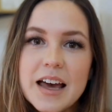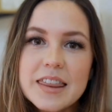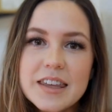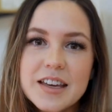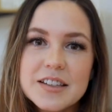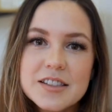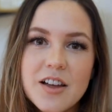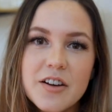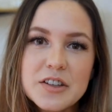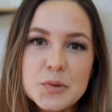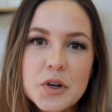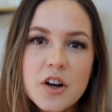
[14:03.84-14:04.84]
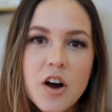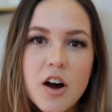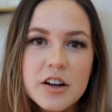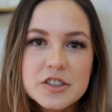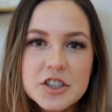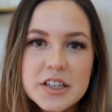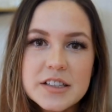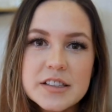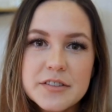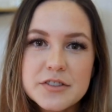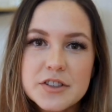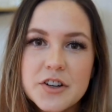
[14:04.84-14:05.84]
I think as long as we're
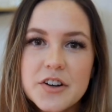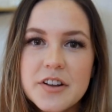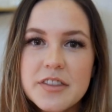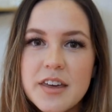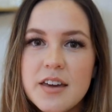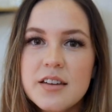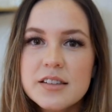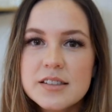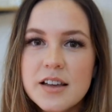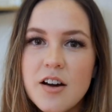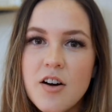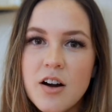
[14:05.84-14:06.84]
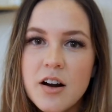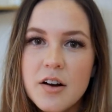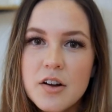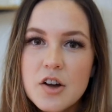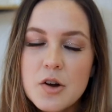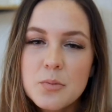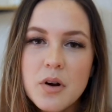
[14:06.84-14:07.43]
conscious of certain things that are